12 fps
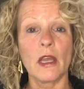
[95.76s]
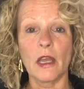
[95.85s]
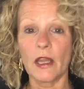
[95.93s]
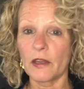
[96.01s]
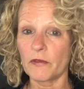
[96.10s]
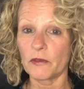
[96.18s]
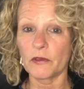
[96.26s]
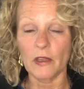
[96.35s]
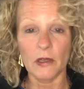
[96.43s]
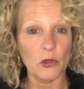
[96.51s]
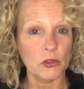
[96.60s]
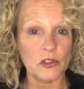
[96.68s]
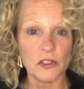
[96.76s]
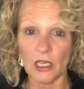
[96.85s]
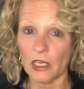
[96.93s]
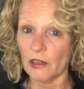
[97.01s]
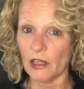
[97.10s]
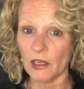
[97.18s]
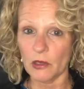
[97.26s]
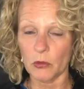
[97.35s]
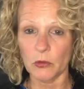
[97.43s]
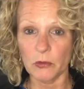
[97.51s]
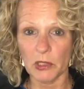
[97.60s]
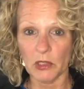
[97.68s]
And I'm not saying that it
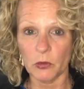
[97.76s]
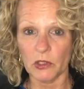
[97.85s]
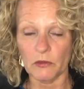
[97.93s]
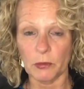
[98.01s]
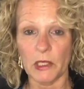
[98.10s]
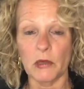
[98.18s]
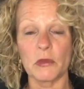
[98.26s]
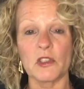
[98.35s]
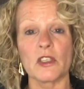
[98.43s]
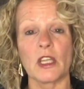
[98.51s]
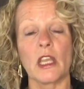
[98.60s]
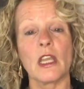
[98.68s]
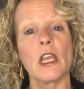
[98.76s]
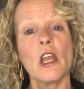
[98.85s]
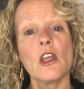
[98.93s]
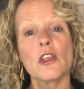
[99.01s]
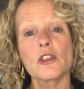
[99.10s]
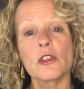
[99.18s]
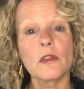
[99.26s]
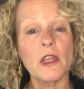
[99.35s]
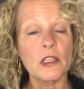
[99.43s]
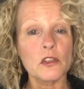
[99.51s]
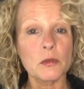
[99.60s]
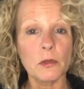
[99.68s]
would be would have been a mistake. So
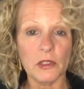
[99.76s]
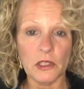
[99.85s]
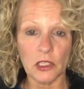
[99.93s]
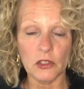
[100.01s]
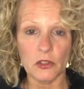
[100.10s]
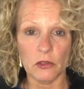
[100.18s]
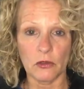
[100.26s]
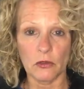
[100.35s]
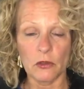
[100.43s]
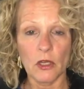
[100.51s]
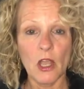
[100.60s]
that's what they do.